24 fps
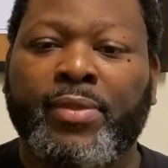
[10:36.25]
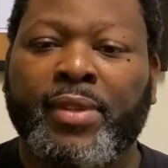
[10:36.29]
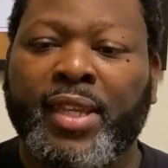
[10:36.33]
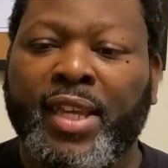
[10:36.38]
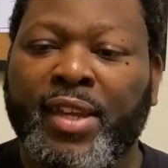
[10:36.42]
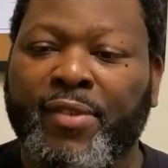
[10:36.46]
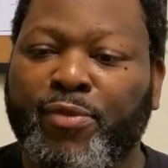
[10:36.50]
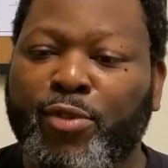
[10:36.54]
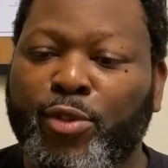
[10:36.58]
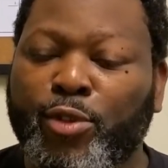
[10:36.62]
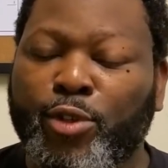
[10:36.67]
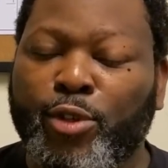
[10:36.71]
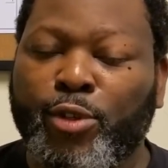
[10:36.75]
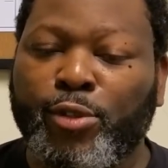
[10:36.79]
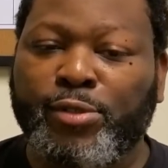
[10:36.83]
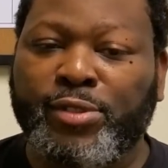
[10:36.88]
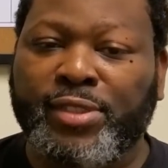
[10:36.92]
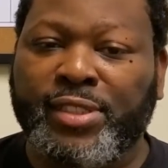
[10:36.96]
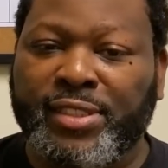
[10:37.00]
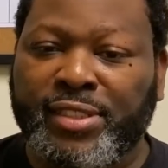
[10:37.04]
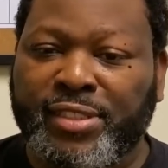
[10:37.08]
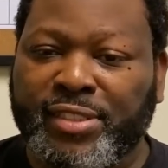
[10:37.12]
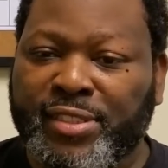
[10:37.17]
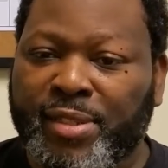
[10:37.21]
If you're
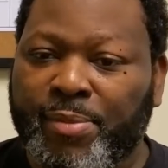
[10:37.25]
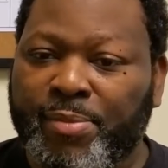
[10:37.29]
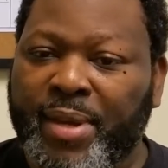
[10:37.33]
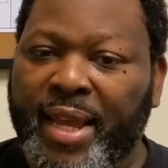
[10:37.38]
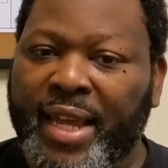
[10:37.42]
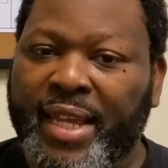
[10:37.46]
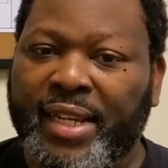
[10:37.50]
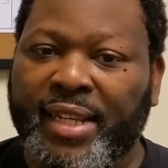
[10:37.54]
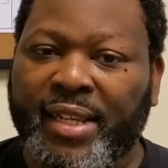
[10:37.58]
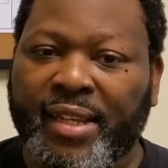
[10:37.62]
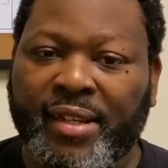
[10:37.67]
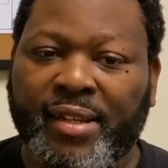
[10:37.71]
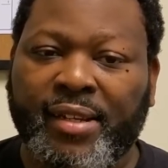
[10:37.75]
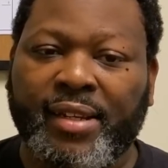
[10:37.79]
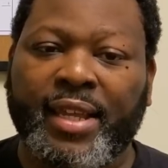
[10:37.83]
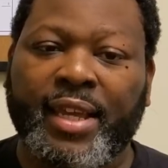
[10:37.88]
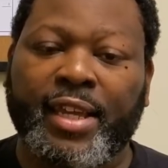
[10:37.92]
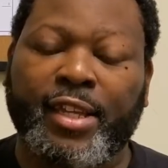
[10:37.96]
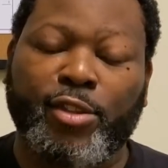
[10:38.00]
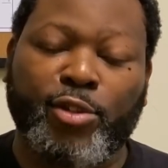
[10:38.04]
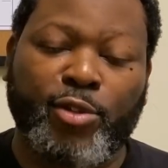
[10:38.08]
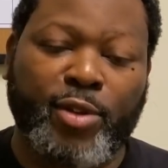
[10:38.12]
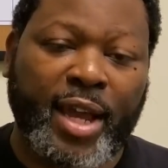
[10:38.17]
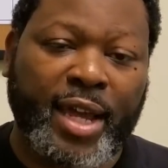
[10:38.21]
using some kind of
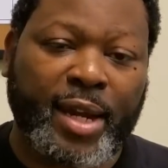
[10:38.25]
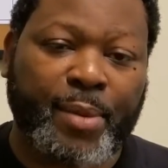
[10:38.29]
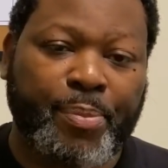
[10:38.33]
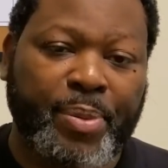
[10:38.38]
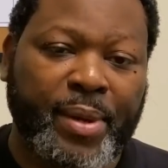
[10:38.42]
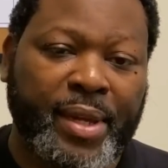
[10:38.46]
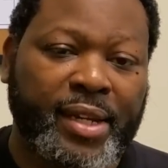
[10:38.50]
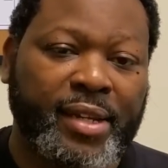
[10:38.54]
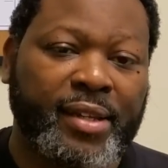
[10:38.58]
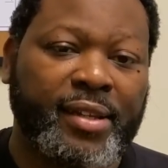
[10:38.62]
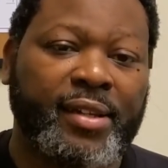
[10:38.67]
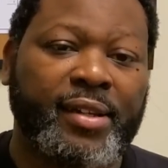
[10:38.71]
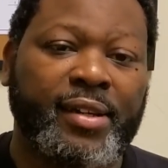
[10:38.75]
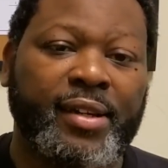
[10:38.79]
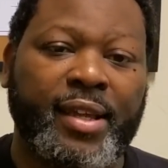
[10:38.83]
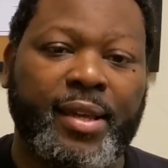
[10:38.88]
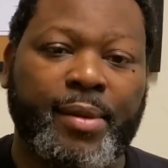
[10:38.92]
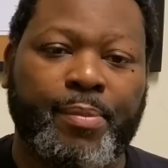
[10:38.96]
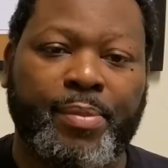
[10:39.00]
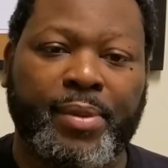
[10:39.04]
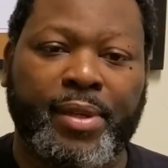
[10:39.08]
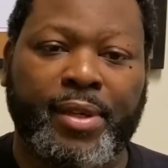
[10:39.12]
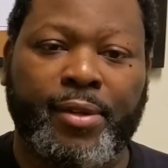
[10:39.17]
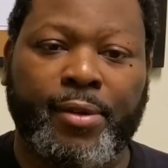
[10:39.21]
internet, you got to pay the
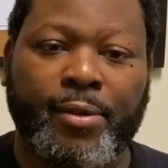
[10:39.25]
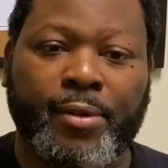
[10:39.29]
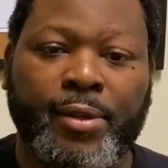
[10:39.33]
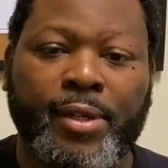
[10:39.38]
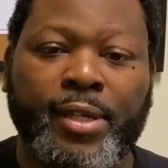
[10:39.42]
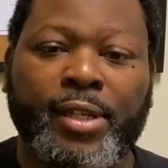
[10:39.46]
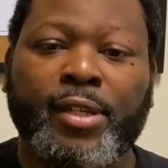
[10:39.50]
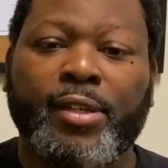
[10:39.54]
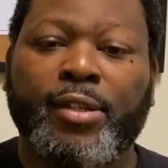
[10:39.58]
internet bill.